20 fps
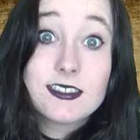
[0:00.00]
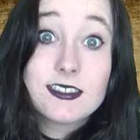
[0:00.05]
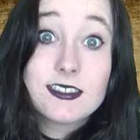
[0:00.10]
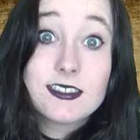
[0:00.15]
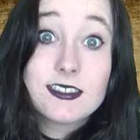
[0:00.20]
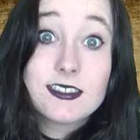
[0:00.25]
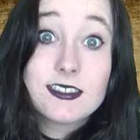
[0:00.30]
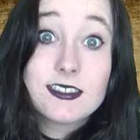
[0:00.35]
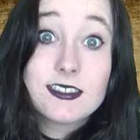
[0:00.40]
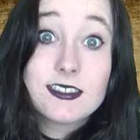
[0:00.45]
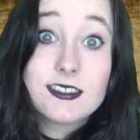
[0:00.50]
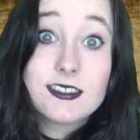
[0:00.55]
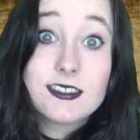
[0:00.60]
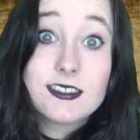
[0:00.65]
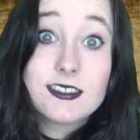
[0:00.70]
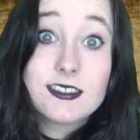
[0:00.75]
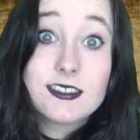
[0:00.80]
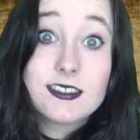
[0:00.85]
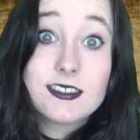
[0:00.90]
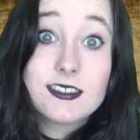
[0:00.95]

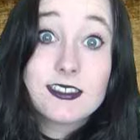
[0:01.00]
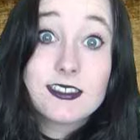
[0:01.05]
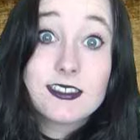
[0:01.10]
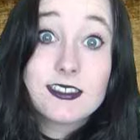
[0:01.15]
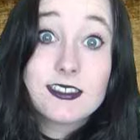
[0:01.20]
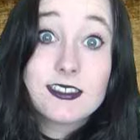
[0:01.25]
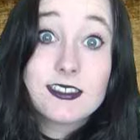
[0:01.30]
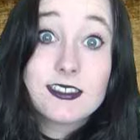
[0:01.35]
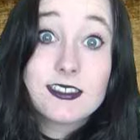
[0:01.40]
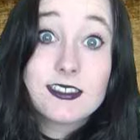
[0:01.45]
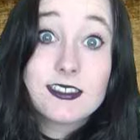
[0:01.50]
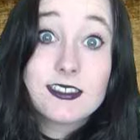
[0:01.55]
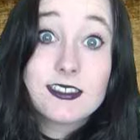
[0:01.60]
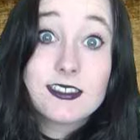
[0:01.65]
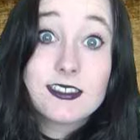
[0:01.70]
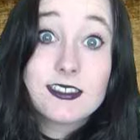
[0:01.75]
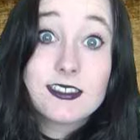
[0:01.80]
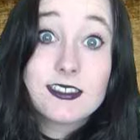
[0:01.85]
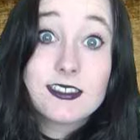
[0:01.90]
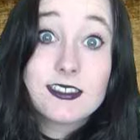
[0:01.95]

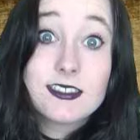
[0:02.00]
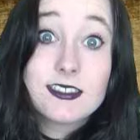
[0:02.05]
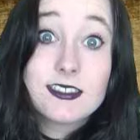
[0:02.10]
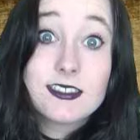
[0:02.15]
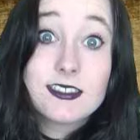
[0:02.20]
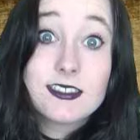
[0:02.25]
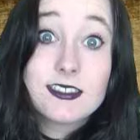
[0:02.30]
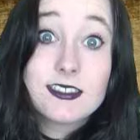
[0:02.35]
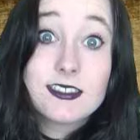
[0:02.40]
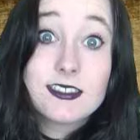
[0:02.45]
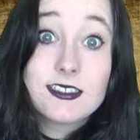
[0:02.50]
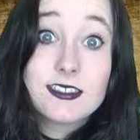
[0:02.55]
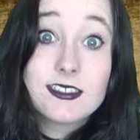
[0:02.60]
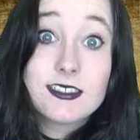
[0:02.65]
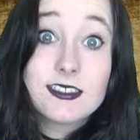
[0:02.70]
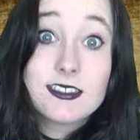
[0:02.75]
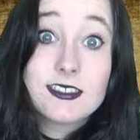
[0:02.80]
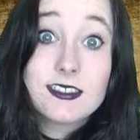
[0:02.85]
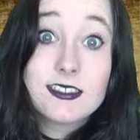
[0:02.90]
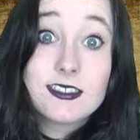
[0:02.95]

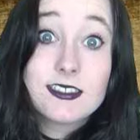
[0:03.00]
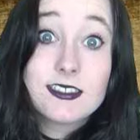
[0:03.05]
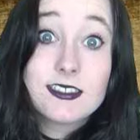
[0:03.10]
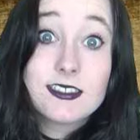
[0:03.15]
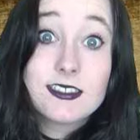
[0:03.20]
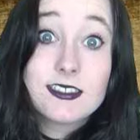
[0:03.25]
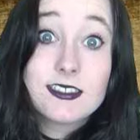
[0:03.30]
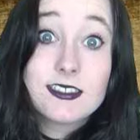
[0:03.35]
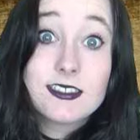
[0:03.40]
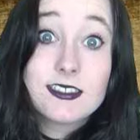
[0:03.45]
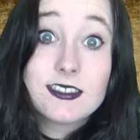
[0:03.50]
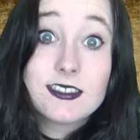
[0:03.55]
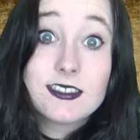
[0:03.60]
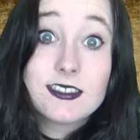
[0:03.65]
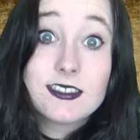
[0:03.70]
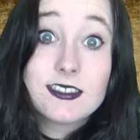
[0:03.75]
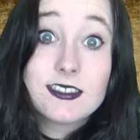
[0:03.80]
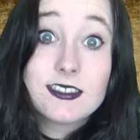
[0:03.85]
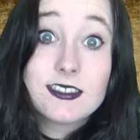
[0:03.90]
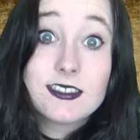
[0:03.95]

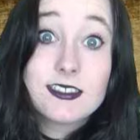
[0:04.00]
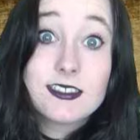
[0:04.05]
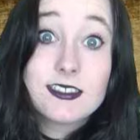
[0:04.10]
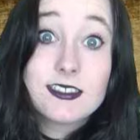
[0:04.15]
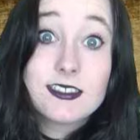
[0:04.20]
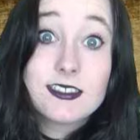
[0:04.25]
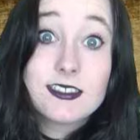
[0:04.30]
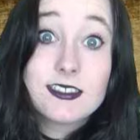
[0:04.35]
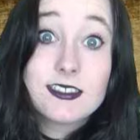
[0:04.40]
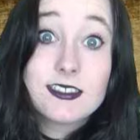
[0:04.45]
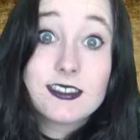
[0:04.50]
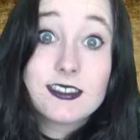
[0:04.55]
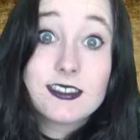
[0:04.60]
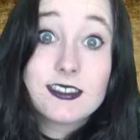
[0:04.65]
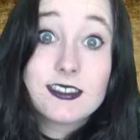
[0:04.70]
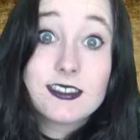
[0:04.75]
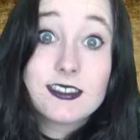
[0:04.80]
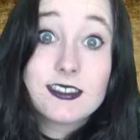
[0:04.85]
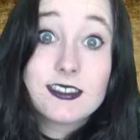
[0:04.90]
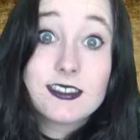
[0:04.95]

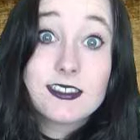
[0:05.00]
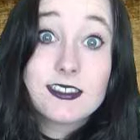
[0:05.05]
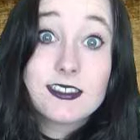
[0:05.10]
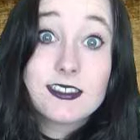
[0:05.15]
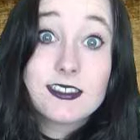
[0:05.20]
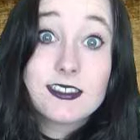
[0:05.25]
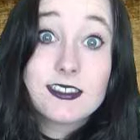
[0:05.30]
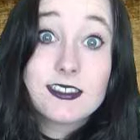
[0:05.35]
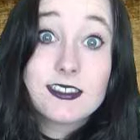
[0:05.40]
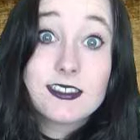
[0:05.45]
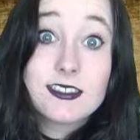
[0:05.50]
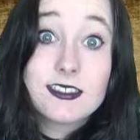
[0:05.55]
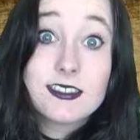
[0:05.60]
This is a still picture; no speech is visible.